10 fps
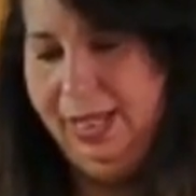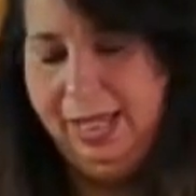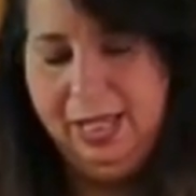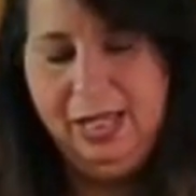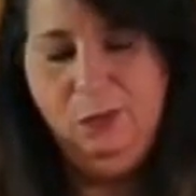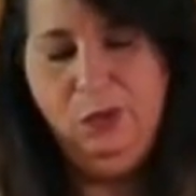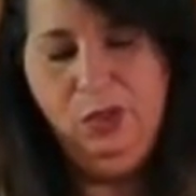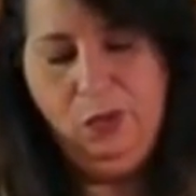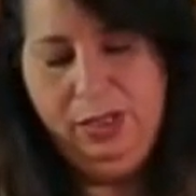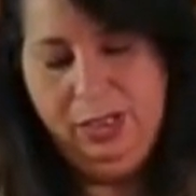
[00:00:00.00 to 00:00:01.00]
And we're
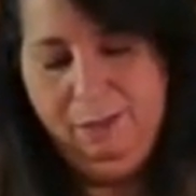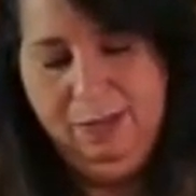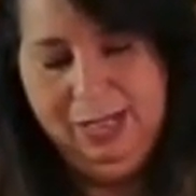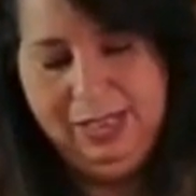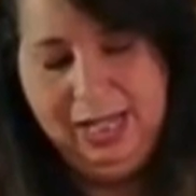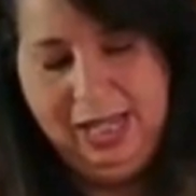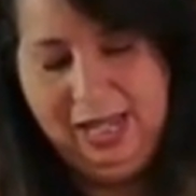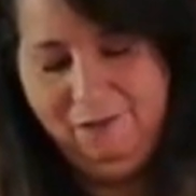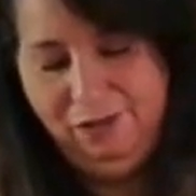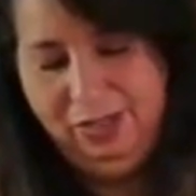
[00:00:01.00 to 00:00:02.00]
going to mix
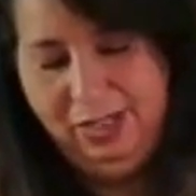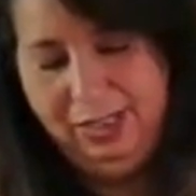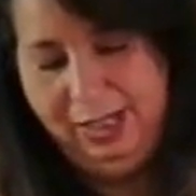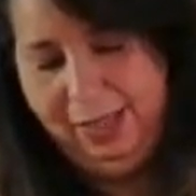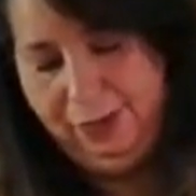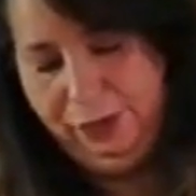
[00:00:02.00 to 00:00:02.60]
everything together.